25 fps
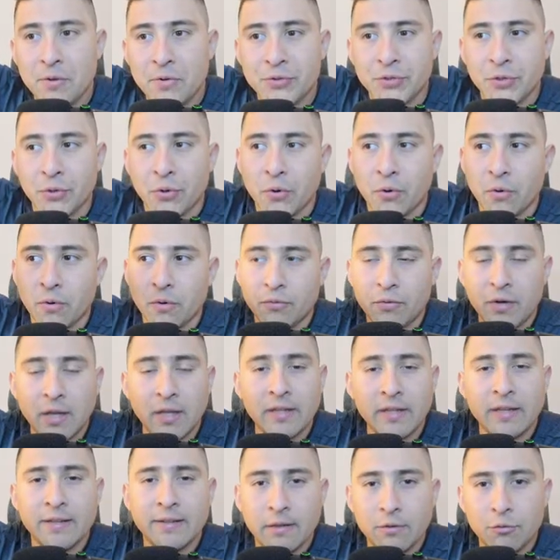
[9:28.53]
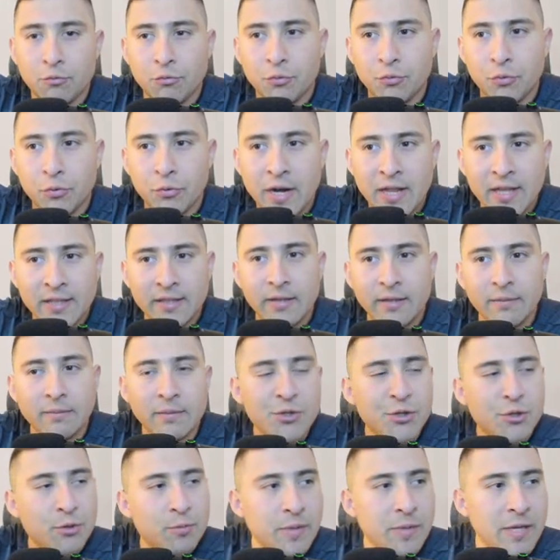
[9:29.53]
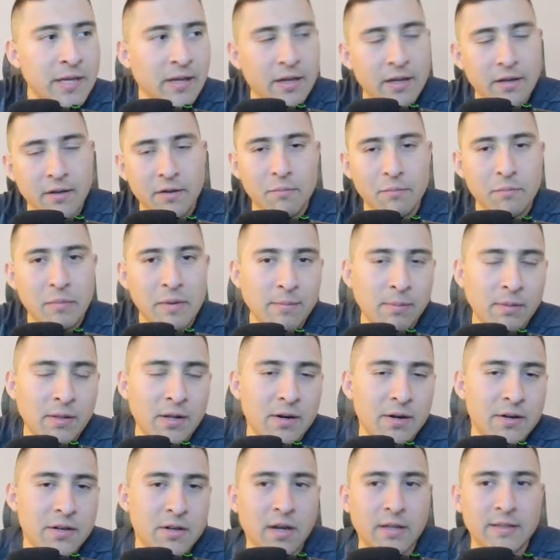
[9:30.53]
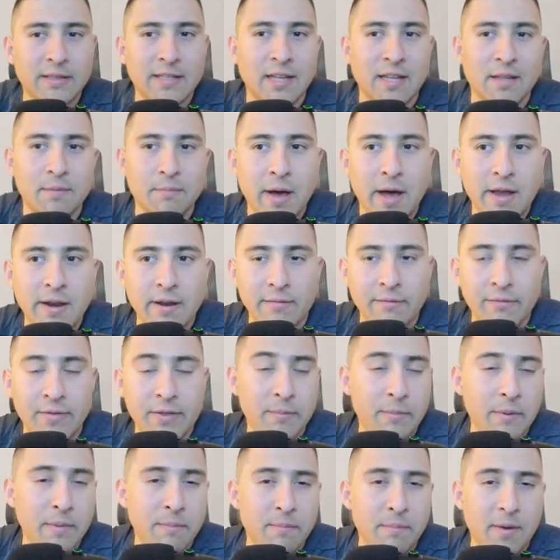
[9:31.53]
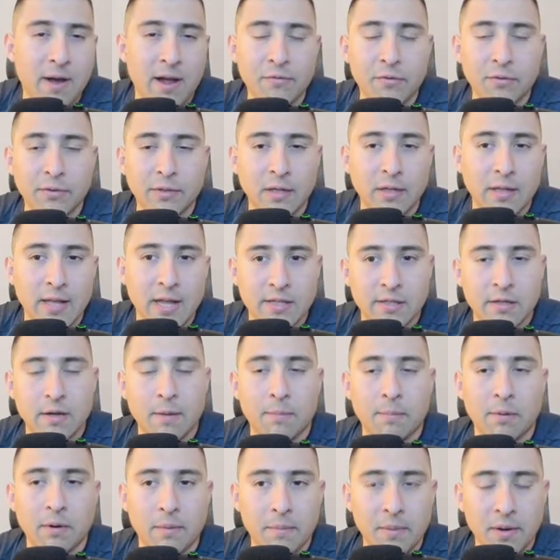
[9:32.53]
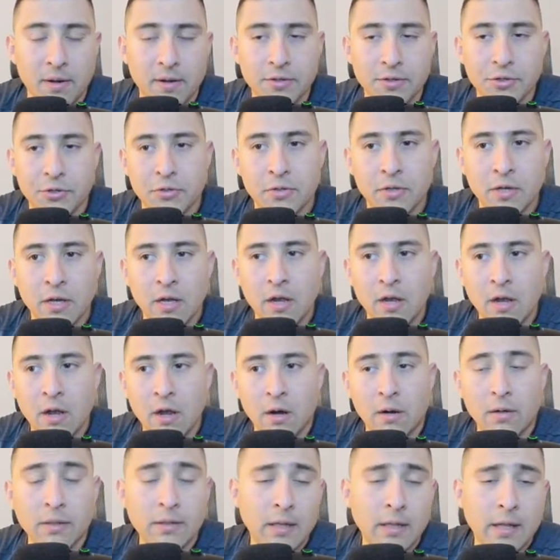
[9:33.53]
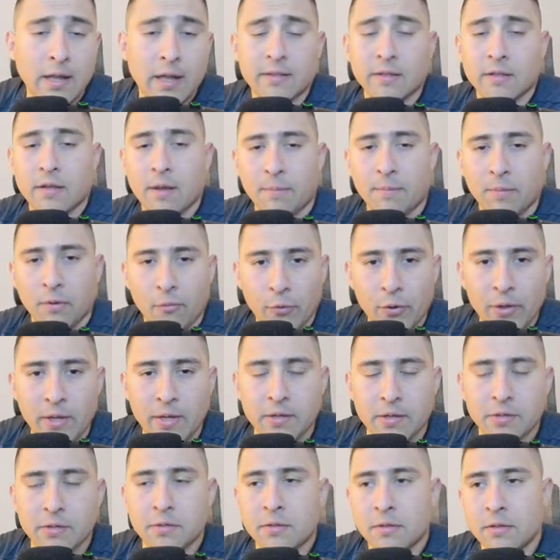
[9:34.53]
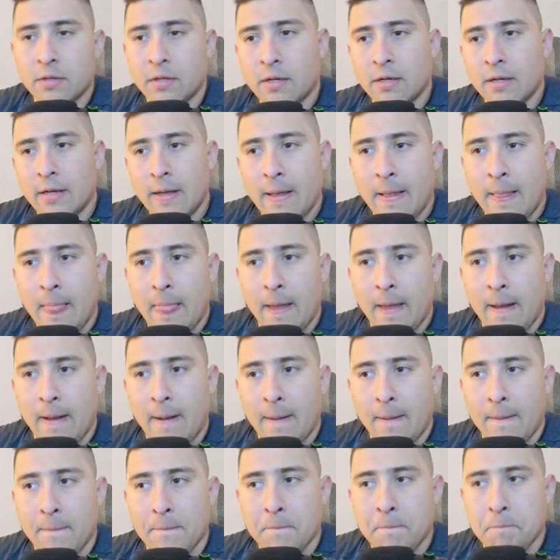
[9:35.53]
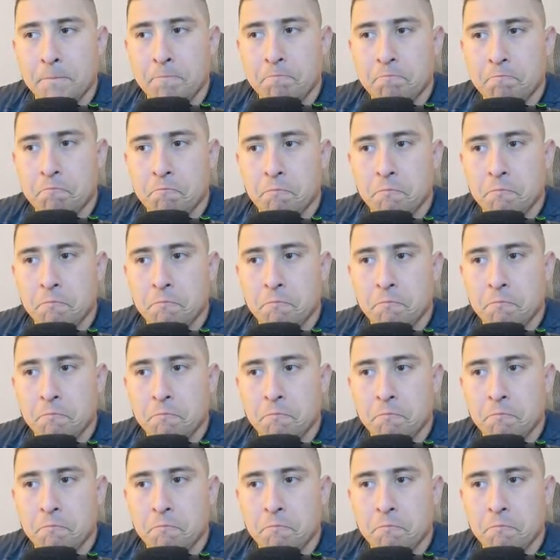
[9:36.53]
So rel relatively speaking, people are not that bad if they've been buying for the last couple of months or the last couple of weeks. Um,